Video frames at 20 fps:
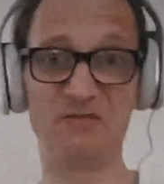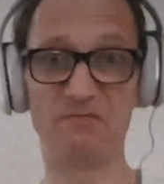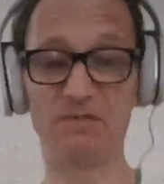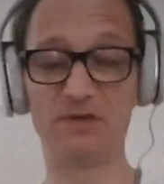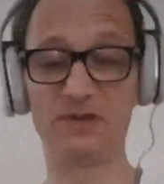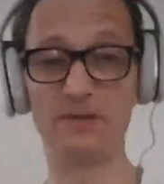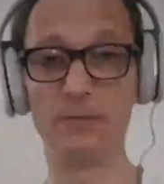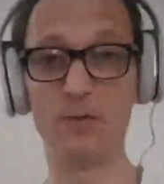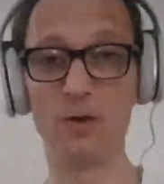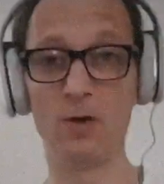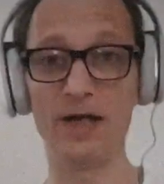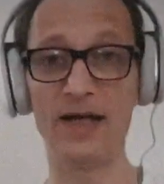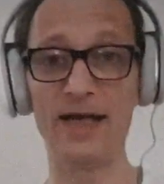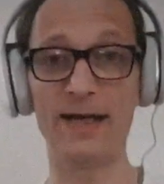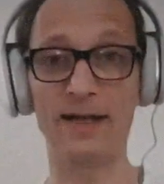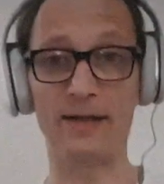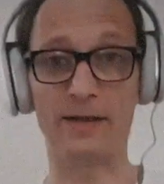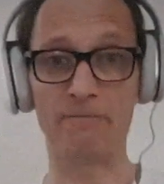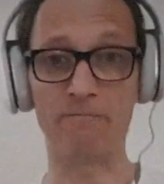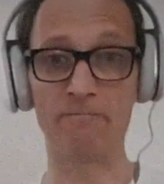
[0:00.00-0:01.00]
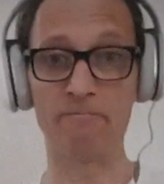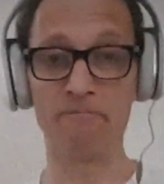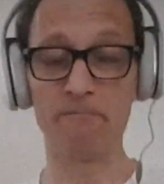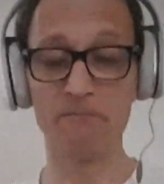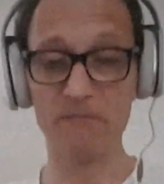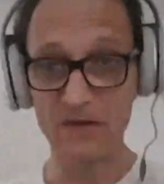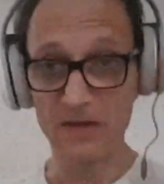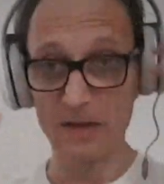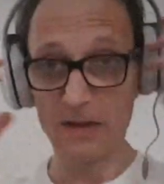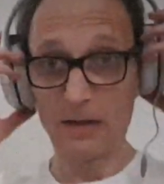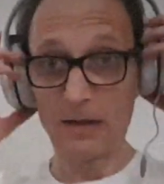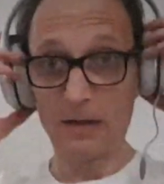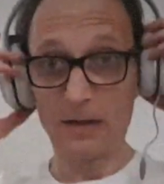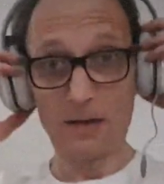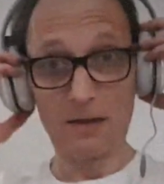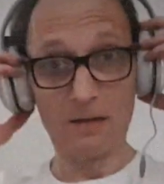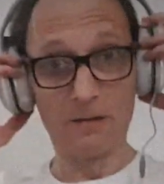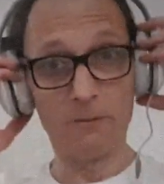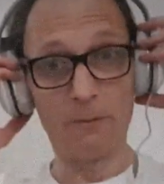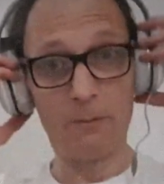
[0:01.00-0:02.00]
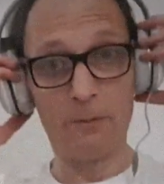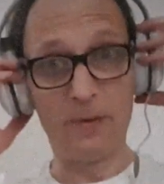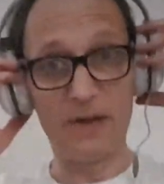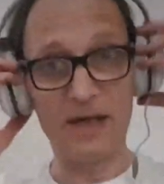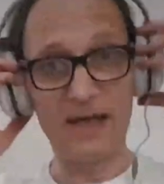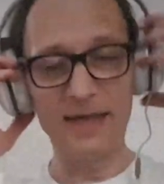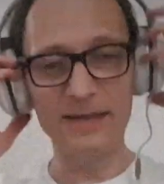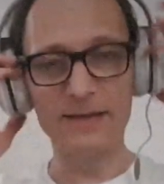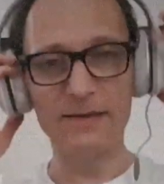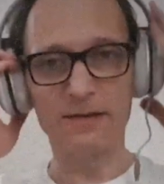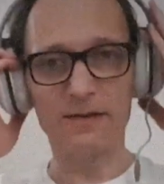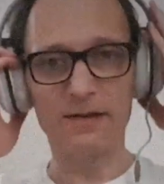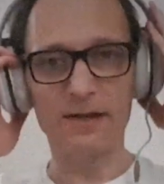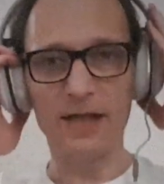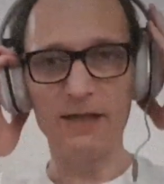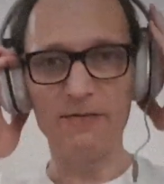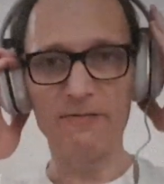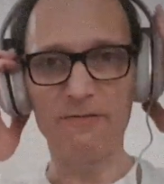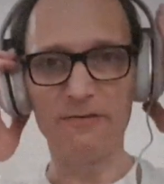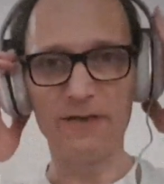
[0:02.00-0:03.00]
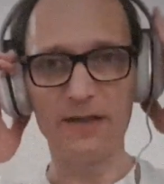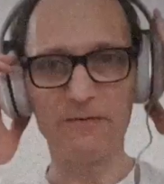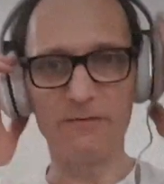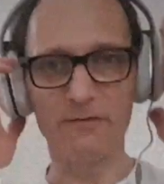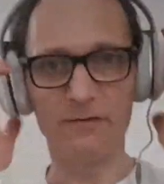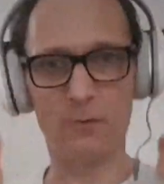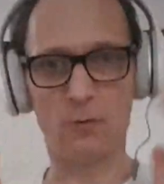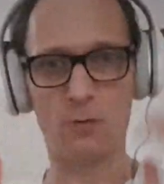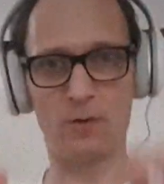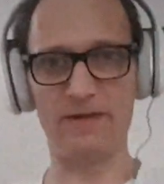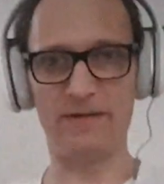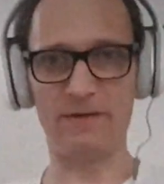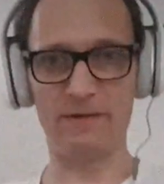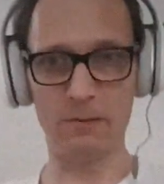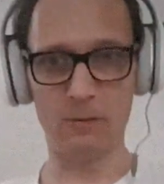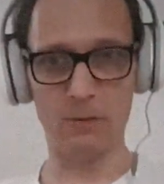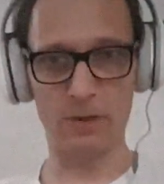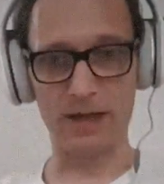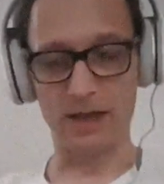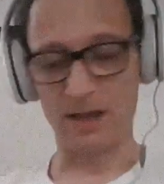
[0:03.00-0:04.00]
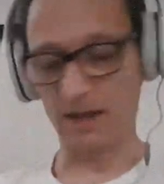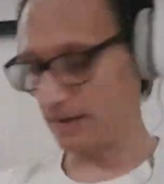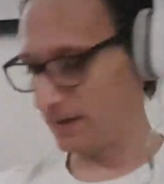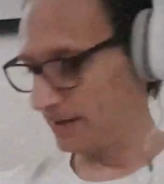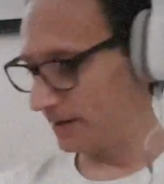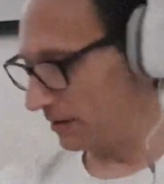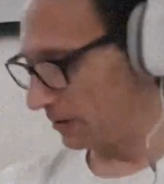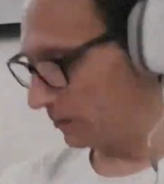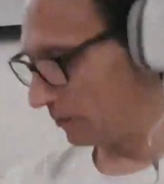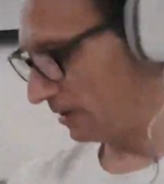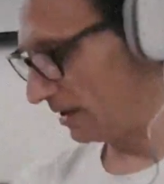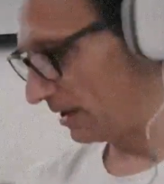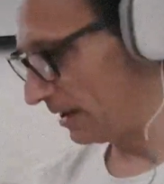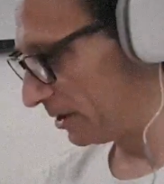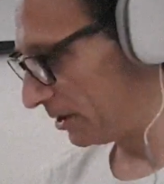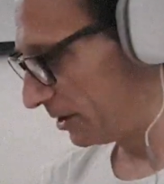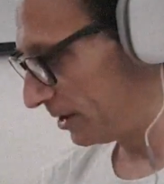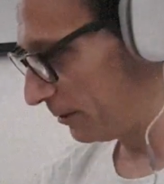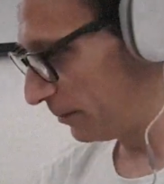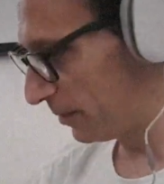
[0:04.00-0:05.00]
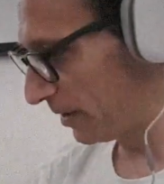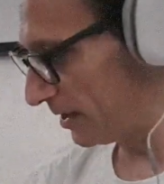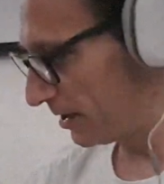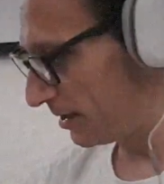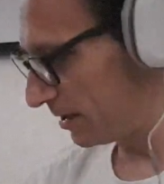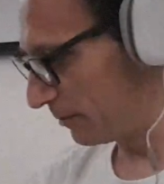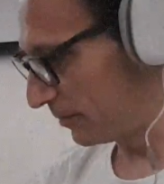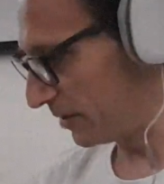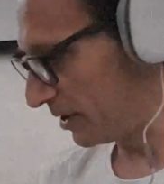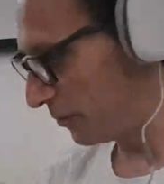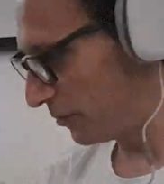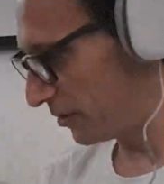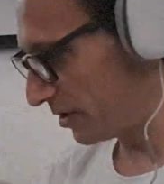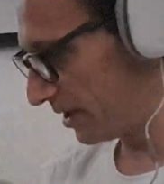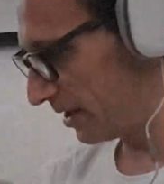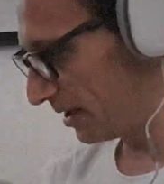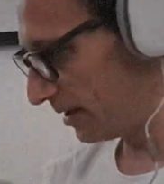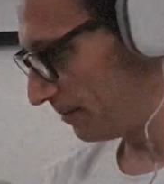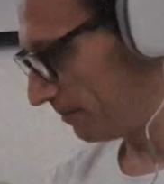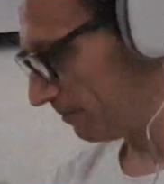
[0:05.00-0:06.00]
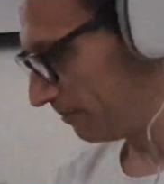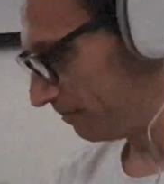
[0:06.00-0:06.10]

small head, but they fit very well. So let's just play some music.